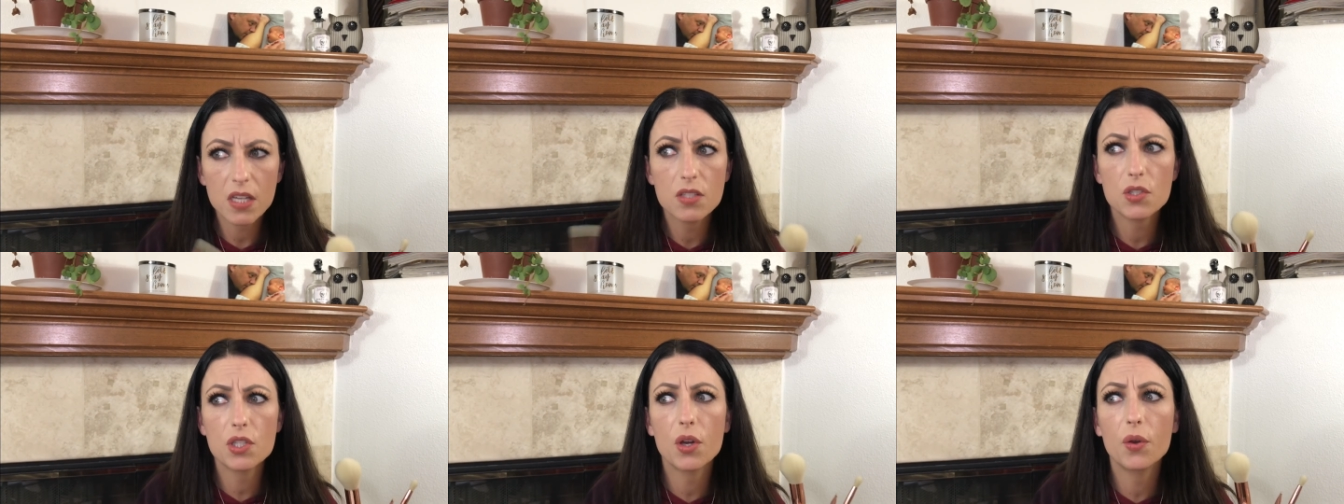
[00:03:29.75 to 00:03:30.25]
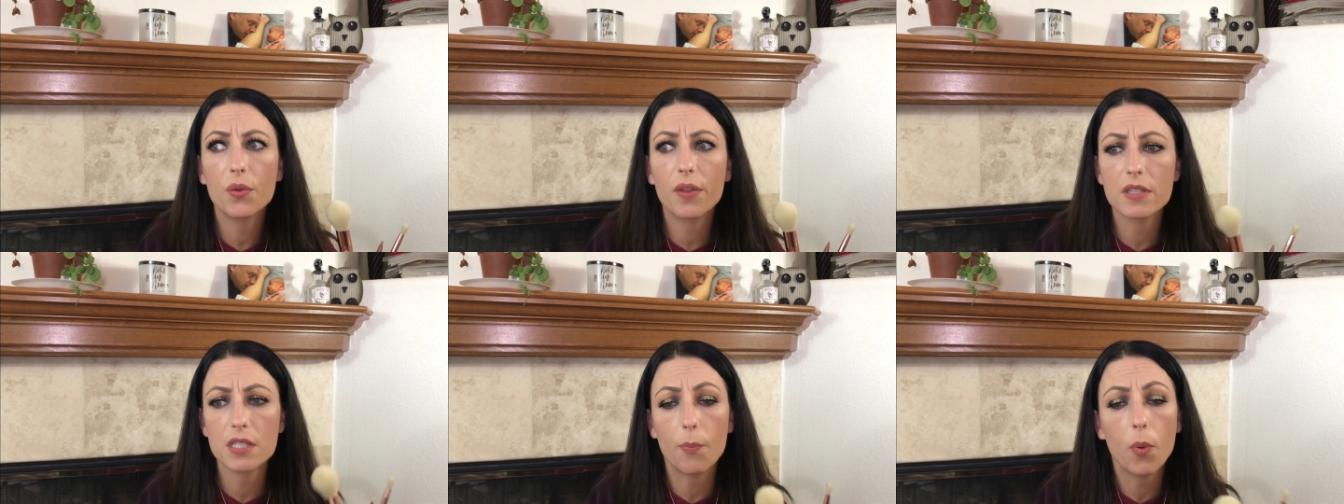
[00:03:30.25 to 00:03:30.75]
So
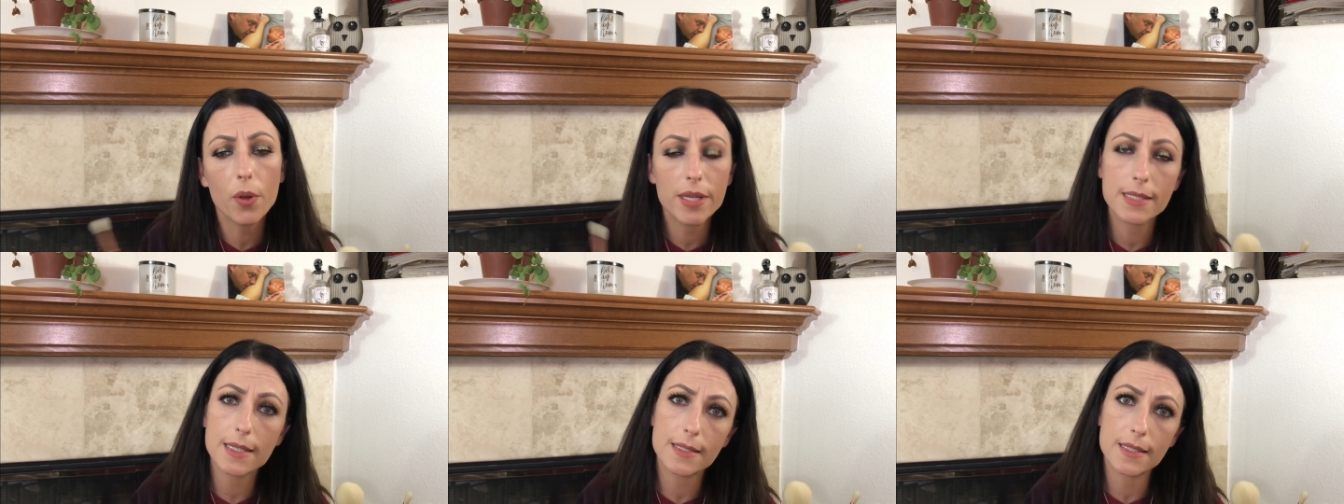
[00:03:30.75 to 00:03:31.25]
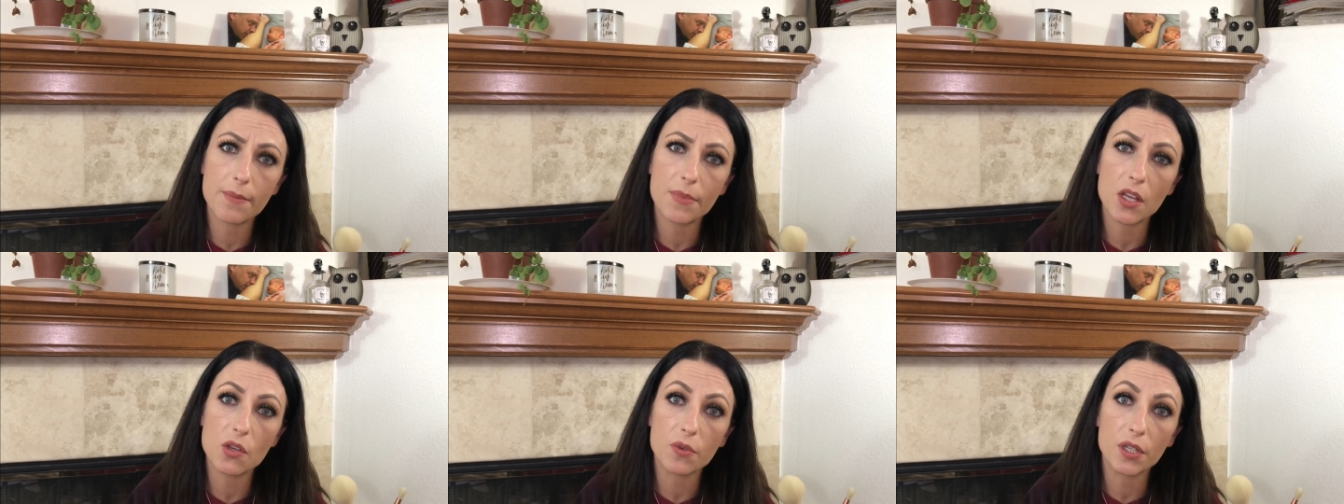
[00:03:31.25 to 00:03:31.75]
there's a point system that
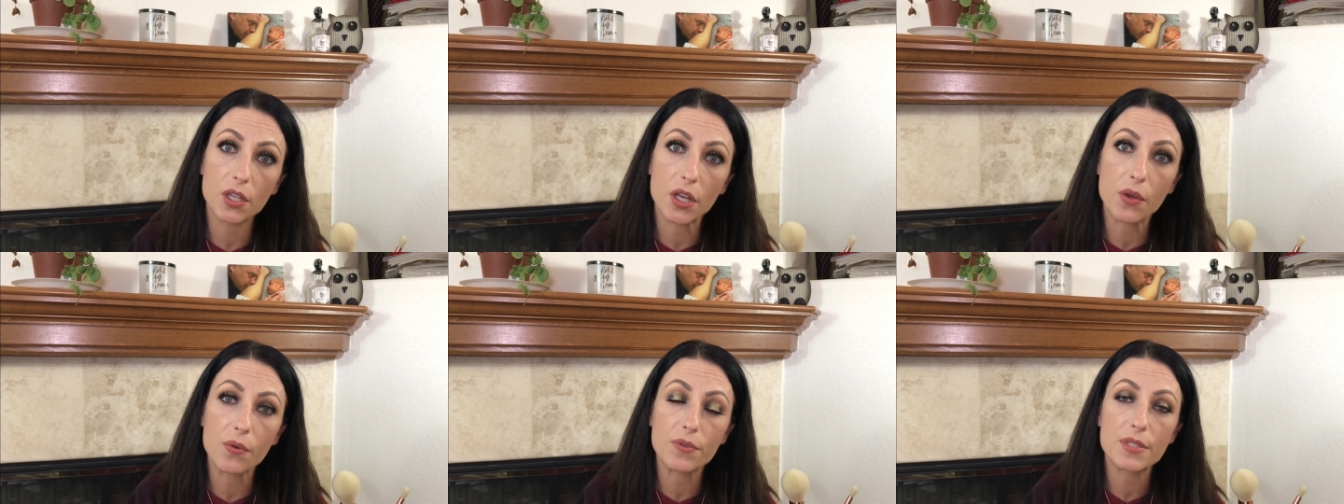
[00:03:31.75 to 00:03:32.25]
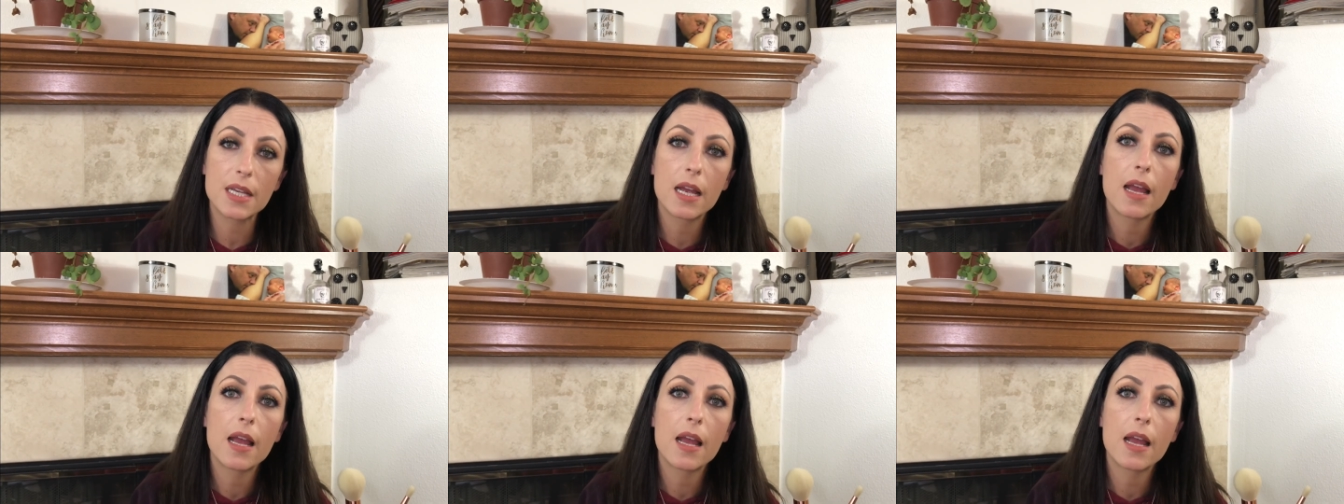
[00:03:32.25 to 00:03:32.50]
you can use,